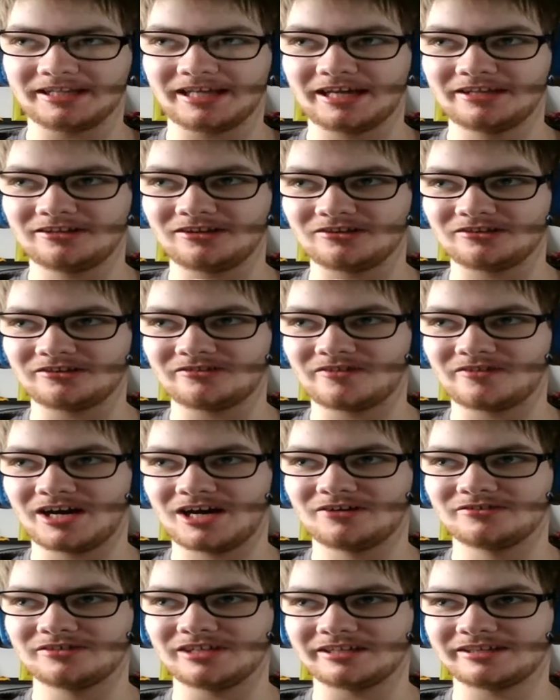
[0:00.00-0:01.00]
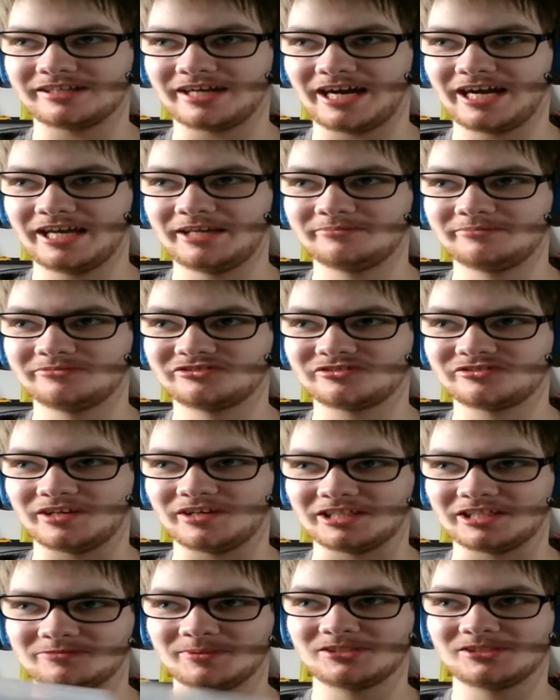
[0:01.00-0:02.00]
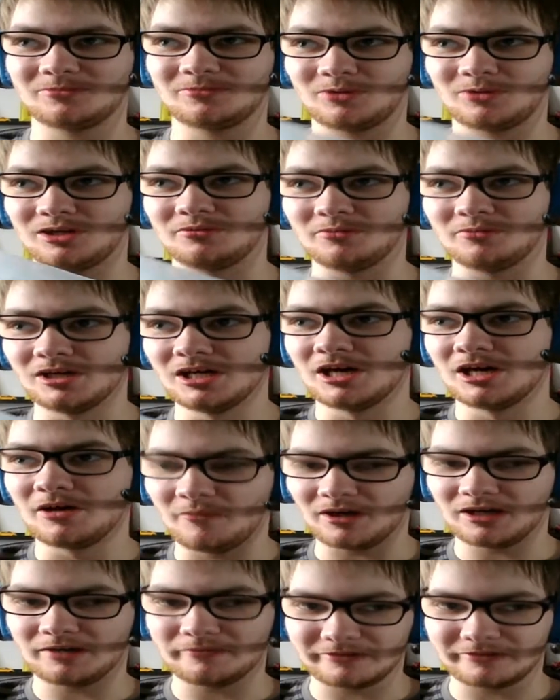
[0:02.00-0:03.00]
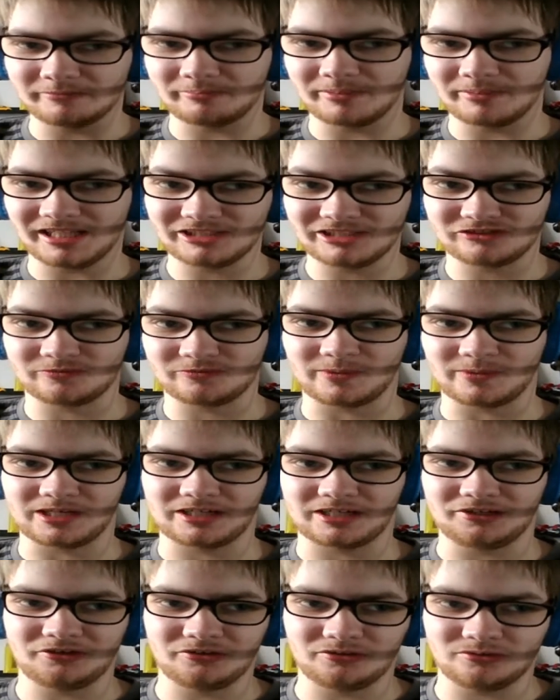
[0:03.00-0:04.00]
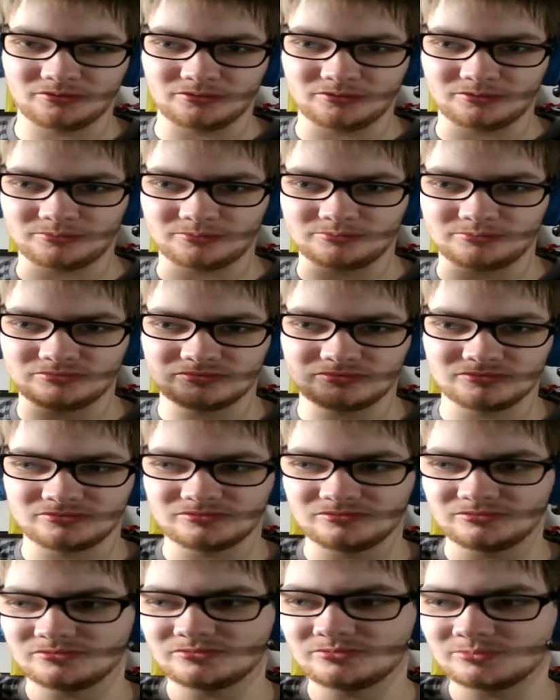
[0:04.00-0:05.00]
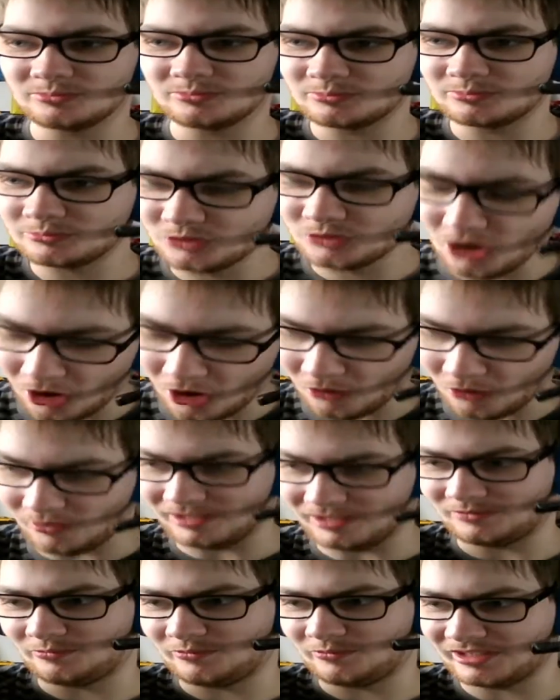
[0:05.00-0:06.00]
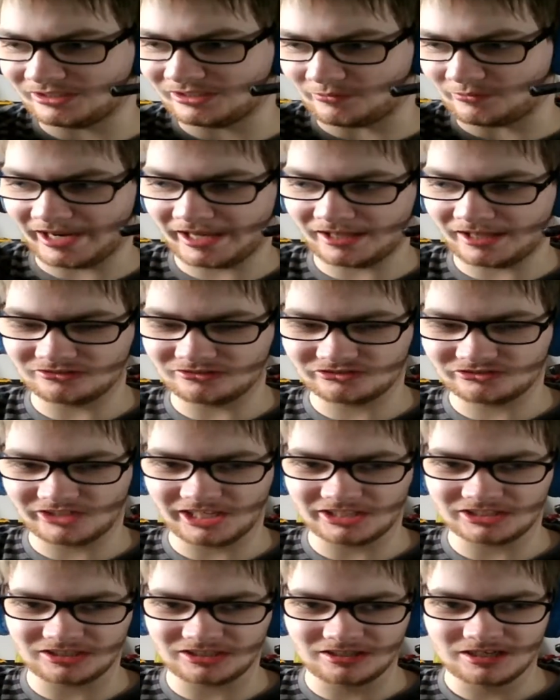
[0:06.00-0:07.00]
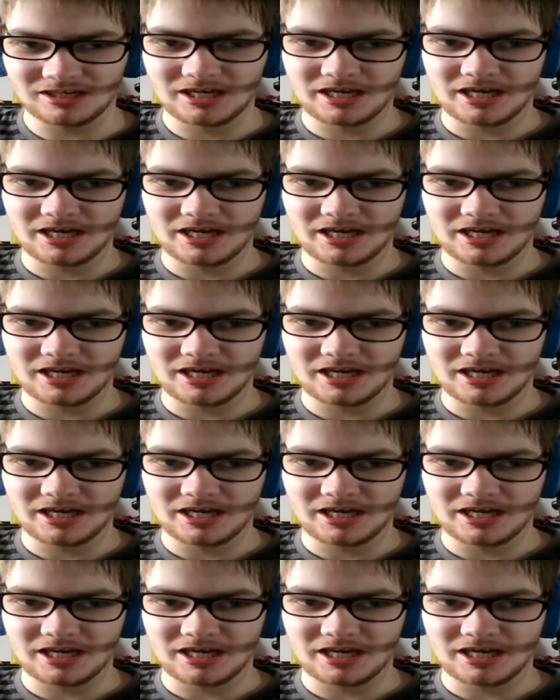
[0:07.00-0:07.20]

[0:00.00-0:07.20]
land on the ground at times, especially one, one of the places where you go with the rail station,